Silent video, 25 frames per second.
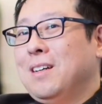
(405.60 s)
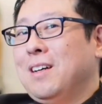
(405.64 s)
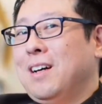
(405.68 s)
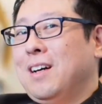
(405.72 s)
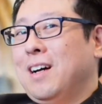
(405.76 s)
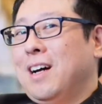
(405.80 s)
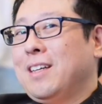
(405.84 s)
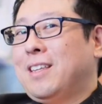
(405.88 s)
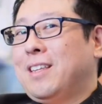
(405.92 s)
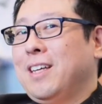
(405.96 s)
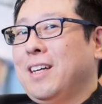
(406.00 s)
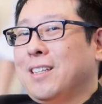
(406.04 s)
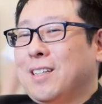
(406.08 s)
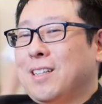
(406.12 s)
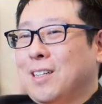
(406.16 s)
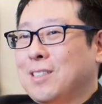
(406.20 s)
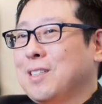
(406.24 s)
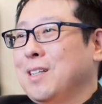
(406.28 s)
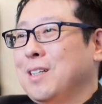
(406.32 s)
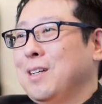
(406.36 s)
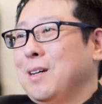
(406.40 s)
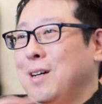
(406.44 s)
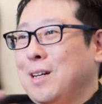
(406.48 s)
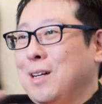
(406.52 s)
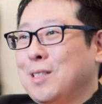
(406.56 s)
I think there's
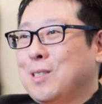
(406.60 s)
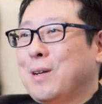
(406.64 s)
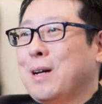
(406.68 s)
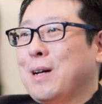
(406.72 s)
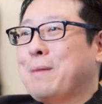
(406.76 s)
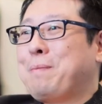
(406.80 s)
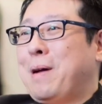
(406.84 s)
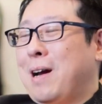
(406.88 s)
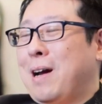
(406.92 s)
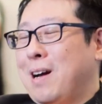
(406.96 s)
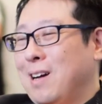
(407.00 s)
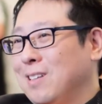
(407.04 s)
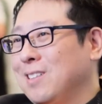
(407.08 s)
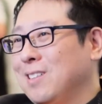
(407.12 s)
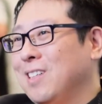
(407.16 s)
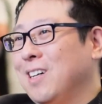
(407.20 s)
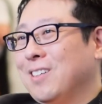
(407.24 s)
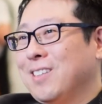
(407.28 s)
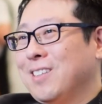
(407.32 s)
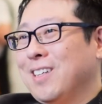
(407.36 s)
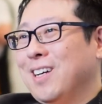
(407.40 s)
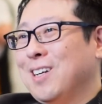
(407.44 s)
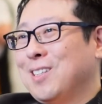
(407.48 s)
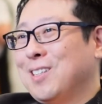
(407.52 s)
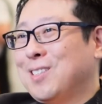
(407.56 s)
a direct
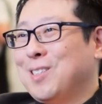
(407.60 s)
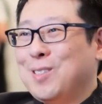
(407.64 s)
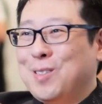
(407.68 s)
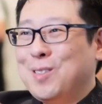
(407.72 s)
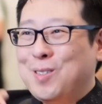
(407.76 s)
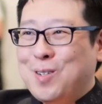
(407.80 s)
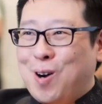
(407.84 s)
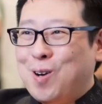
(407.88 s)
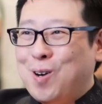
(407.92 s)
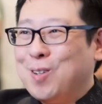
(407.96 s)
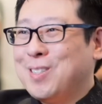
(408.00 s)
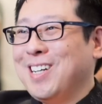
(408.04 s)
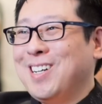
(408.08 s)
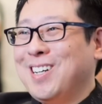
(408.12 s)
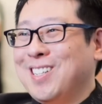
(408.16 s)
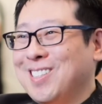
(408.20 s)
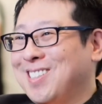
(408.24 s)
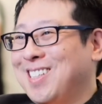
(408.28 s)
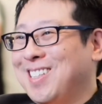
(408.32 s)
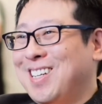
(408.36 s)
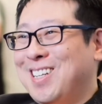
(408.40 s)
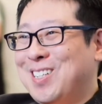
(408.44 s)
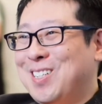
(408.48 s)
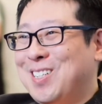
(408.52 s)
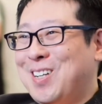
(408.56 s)
parallel there to hotel
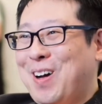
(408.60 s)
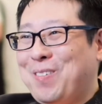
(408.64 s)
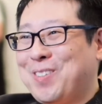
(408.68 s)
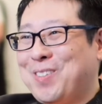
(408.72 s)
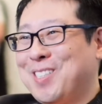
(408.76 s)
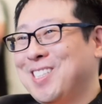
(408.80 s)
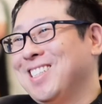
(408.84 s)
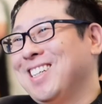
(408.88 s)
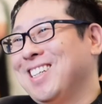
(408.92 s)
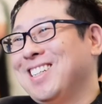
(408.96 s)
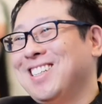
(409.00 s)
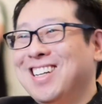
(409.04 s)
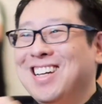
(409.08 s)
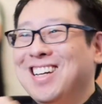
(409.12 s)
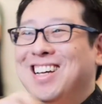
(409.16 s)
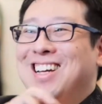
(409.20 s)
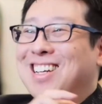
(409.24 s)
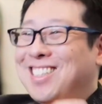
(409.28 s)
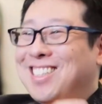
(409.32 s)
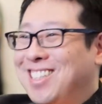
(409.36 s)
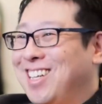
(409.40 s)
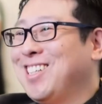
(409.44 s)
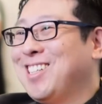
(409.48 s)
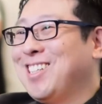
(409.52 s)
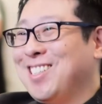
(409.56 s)
state adoption and
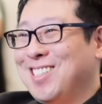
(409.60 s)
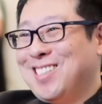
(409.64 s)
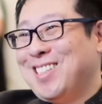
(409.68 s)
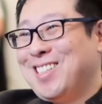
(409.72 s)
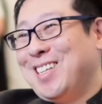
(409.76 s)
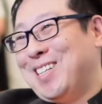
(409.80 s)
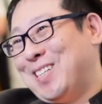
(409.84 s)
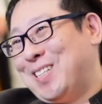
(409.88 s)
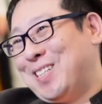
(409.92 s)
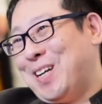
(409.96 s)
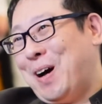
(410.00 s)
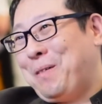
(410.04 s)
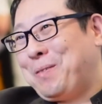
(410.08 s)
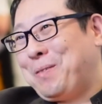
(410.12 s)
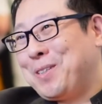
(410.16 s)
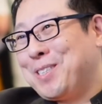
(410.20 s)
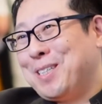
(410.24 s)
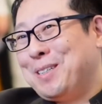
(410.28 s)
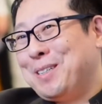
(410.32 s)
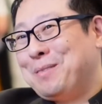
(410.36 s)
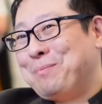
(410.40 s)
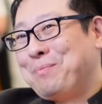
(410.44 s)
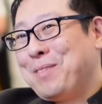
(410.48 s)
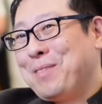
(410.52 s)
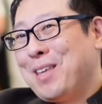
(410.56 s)
nation state
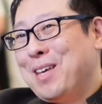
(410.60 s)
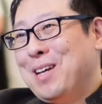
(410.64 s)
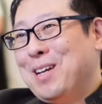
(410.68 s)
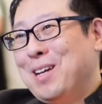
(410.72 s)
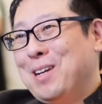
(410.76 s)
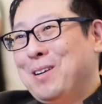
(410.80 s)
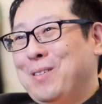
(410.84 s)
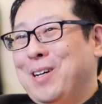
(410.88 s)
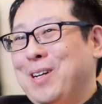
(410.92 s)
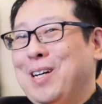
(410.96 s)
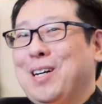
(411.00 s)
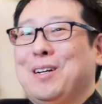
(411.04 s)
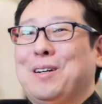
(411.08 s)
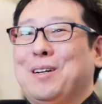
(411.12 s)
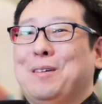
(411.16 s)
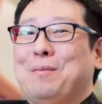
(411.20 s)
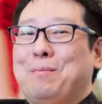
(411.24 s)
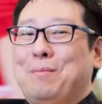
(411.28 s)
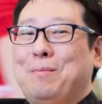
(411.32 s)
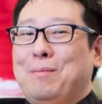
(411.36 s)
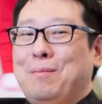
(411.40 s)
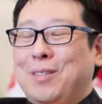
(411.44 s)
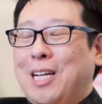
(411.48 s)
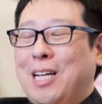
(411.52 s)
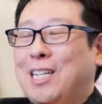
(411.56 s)
adoption, where
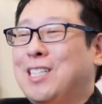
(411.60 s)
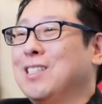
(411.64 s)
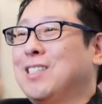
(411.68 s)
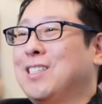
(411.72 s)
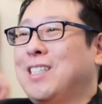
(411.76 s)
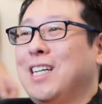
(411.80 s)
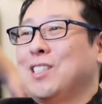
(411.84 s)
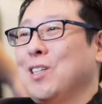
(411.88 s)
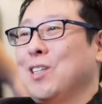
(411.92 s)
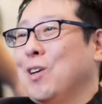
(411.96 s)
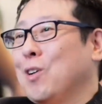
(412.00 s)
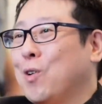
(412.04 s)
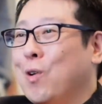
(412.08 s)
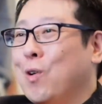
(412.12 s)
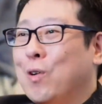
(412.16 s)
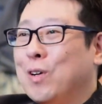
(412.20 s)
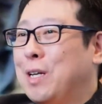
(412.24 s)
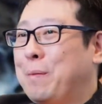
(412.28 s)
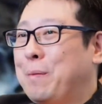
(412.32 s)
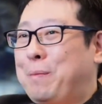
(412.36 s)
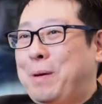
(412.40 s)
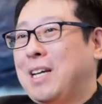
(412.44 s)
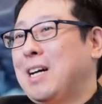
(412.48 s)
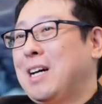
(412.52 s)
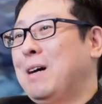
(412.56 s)
nation states are going
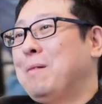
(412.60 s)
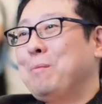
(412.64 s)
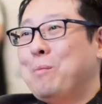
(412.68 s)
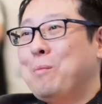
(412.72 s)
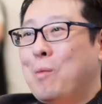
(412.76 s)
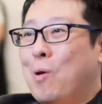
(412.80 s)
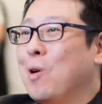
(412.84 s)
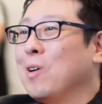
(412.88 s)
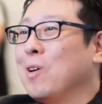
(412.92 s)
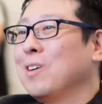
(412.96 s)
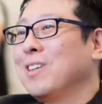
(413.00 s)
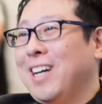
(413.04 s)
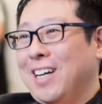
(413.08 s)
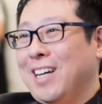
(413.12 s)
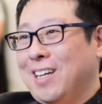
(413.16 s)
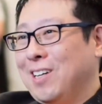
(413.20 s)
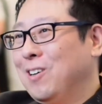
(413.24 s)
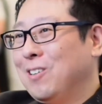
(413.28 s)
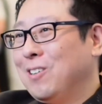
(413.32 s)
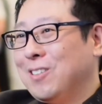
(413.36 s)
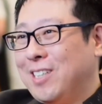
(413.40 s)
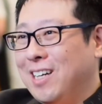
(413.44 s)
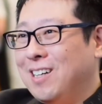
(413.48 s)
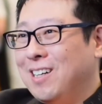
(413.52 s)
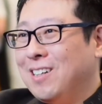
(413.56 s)
to become more like
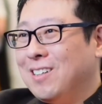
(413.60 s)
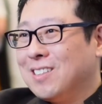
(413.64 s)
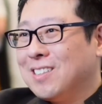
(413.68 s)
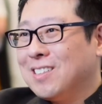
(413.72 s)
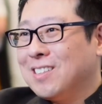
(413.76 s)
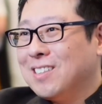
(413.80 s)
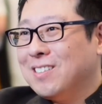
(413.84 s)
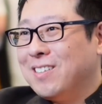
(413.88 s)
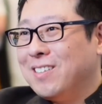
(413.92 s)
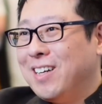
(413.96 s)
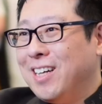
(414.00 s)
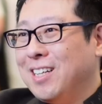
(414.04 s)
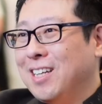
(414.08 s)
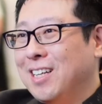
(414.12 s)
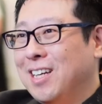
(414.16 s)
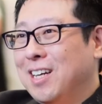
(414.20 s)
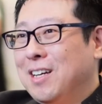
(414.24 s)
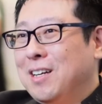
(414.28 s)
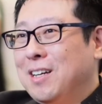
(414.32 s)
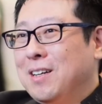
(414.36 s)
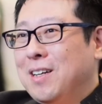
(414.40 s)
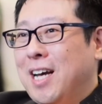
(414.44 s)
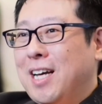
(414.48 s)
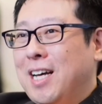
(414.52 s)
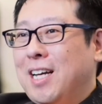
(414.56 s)
hotels, right?
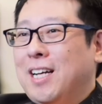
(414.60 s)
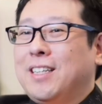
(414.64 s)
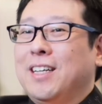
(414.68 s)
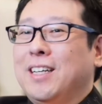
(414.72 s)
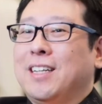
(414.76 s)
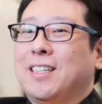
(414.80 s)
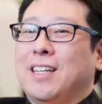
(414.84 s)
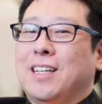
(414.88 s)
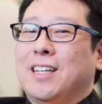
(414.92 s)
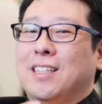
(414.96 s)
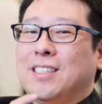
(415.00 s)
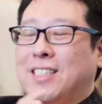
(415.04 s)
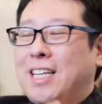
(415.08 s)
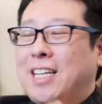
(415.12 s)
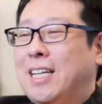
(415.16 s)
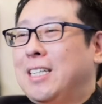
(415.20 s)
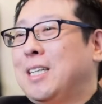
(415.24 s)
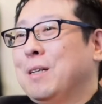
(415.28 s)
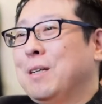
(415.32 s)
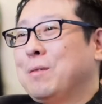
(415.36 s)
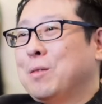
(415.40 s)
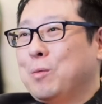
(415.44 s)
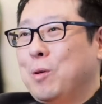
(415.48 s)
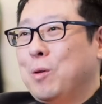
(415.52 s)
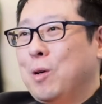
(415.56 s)
And I think the
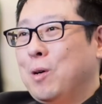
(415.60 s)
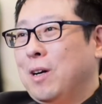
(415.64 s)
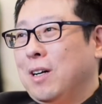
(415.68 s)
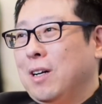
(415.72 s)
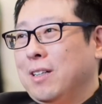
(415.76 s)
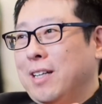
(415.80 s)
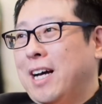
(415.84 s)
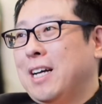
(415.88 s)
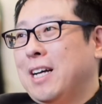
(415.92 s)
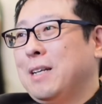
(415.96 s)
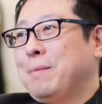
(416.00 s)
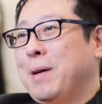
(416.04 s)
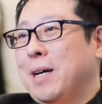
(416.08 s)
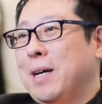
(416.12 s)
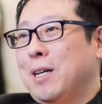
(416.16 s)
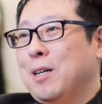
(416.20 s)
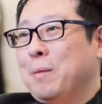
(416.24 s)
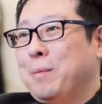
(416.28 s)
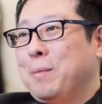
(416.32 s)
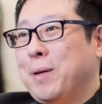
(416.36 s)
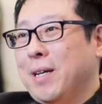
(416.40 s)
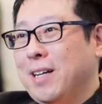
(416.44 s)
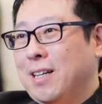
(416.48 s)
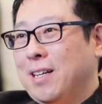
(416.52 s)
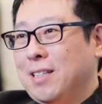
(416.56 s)
incentives will align better,
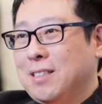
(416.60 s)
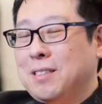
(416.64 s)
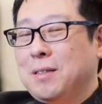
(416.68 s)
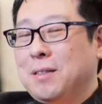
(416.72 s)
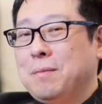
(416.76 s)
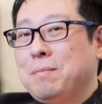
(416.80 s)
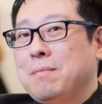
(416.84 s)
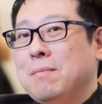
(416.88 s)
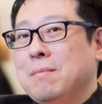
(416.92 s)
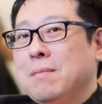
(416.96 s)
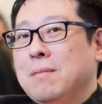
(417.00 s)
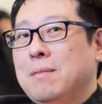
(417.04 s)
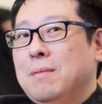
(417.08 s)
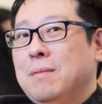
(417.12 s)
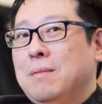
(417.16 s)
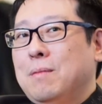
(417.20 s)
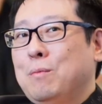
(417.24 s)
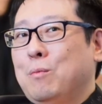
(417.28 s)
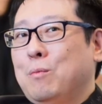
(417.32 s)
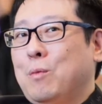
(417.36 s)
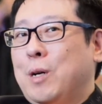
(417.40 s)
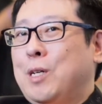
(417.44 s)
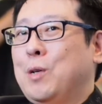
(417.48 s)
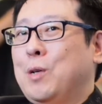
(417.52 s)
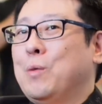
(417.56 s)
because
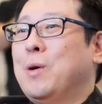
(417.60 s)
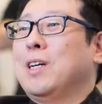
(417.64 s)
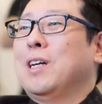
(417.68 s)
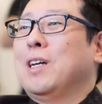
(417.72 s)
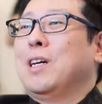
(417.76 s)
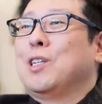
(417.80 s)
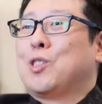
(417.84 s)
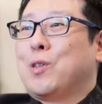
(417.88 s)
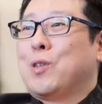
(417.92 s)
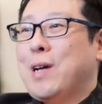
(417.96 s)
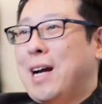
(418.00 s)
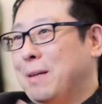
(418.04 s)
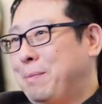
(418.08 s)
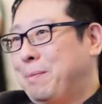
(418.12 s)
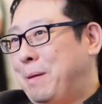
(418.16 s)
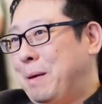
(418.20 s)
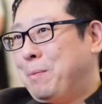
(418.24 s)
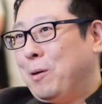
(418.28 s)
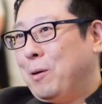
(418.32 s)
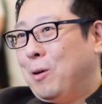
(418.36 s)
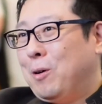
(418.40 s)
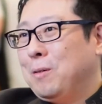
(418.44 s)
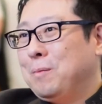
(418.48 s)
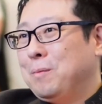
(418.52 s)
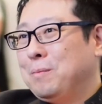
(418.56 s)
when you want to attract
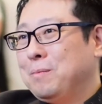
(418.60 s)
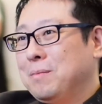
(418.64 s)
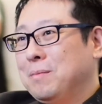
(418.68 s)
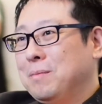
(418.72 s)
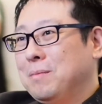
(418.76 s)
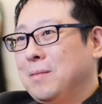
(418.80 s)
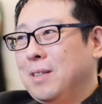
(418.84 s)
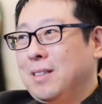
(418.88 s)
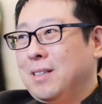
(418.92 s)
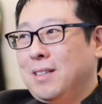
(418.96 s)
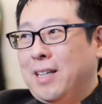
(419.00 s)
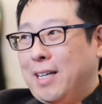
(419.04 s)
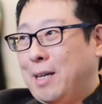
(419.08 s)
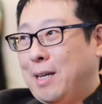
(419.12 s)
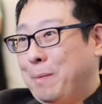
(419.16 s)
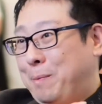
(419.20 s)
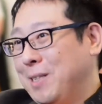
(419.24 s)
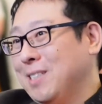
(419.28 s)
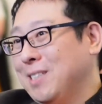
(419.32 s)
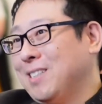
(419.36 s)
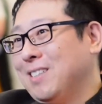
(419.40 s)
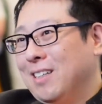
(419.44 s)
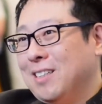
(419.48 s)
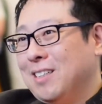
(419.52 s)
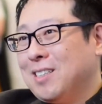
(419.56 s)
people, like a
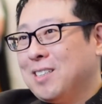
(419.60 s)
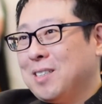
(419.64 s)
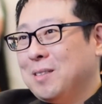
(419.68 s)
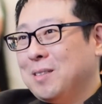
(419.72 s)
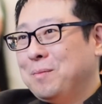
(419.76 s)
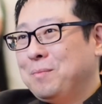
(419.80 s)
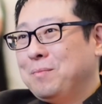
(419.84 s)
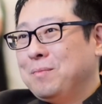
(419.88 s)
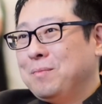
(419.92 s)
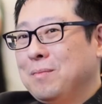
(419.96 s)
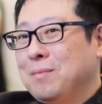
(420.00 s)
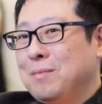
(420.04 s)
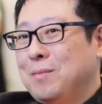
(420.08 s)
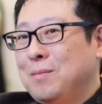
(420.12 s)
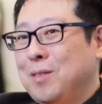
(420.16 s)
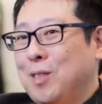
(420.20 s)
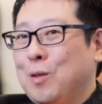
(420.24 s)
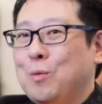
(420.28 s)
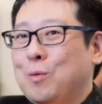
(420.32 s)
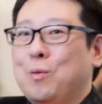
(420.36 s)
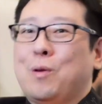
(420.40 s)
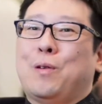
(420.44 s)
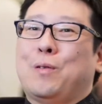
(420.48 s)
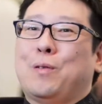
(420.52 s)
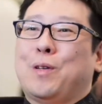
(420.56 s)
business,
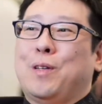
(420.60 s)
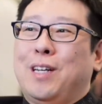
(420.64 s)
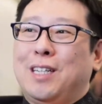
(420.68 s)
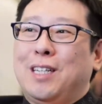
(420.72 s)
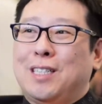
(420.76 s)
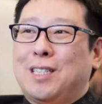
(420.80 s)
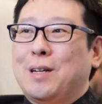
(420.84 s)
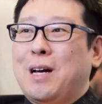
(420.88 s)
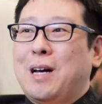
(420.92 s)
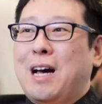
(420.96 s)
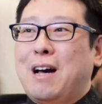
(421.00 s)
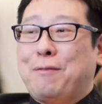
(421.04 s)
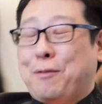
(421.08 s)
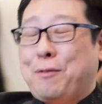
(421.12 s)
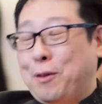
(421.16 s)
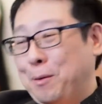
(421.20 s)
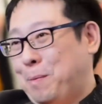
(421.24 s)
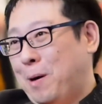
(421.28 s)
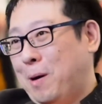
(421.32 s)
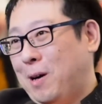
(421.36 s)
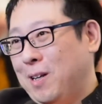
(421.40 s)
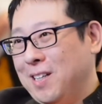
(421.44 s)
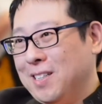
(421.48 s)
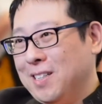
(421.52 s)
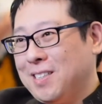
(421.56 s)
you need to have good
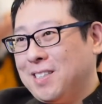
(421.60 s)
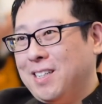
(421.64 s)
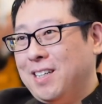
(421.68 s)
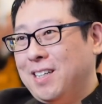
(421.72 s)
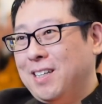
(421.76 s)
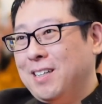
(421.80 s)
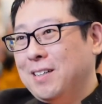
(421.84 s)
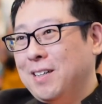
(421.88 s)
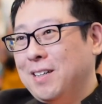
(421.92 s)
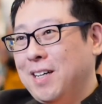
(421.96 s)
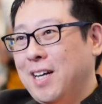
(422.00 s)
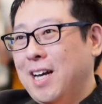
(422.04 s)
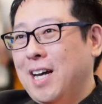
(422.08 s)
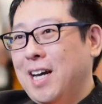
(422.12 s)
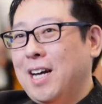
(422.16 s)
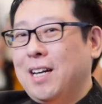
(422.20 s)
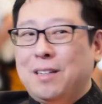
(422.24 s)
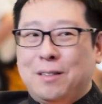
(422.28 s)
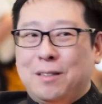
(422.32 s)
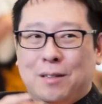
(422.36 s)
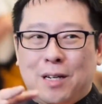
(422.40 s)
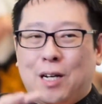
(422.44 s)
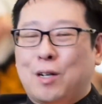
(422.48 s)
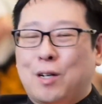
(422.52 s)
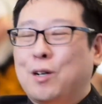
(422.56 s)
policy
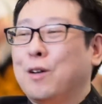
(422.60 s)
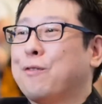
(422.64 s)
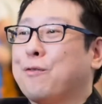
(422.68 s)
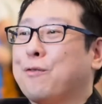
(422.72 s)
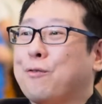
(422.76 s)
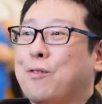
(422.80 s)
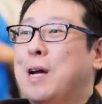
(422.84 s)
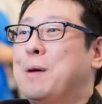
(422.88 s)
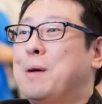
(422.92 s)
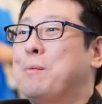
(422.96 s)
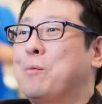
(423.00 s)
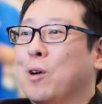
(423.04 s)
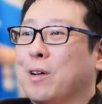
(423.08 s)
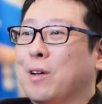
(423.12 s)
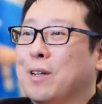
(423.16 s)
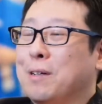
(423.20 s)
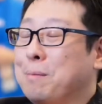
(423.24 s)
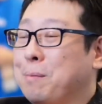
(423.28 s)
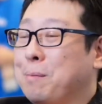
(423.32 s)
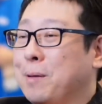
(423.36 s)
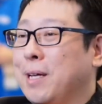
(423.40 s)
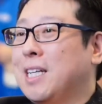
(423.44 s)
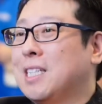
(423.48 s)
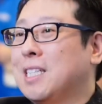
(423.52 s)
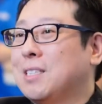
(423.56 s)
and a good framework
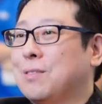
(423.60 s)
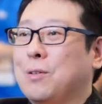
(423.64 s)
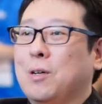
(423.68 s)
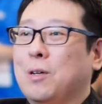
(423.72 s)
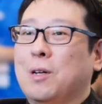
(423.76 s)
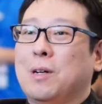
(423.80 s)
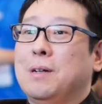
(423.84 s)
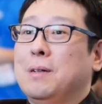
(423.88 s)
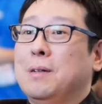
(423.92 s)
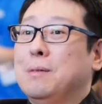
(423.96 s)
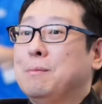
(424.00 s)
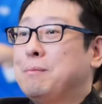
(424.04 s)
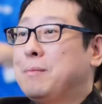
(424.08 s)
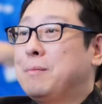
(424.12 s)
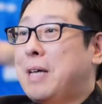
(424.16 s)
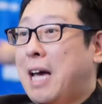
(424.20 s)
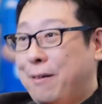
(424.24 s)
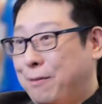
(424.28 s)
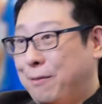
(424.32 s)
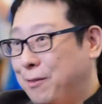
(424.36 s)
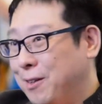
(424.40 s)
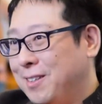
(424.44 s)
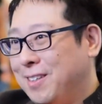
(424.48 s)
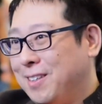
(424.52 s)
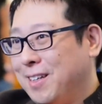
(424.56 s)
in place for
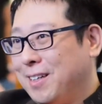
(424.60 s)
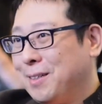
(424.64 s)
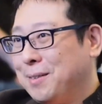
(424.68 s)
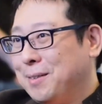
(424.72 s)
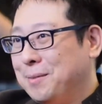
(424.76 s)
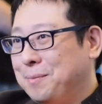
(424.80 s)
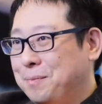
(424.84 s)
everything.